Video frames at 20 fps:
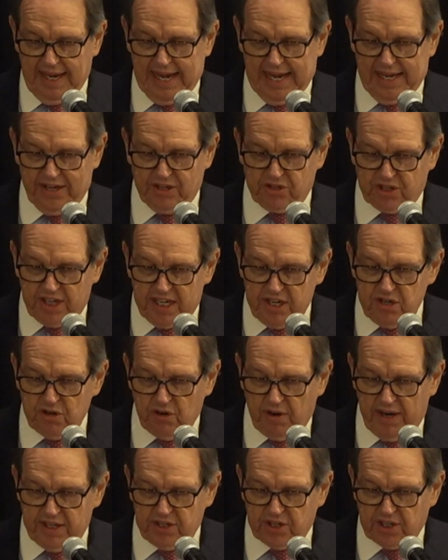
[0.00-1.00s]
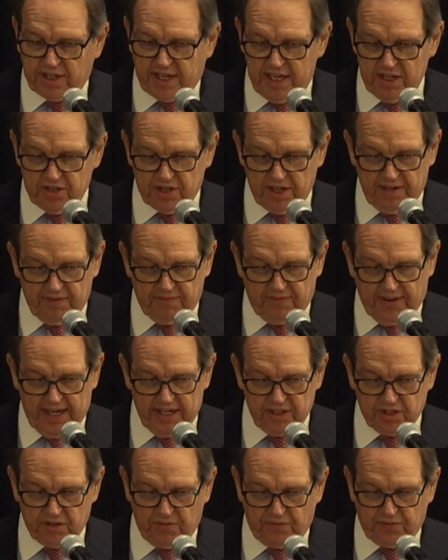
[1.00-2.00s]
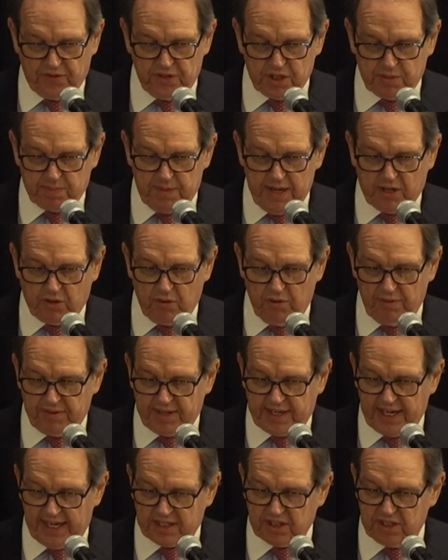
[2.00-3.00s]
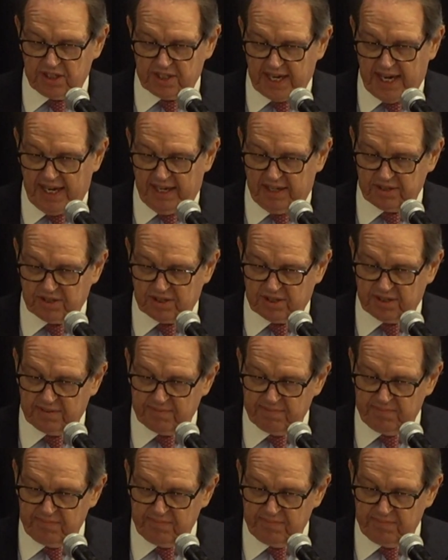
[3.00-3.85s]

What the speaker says: and senior education advisor for the Speaker of the Texas House.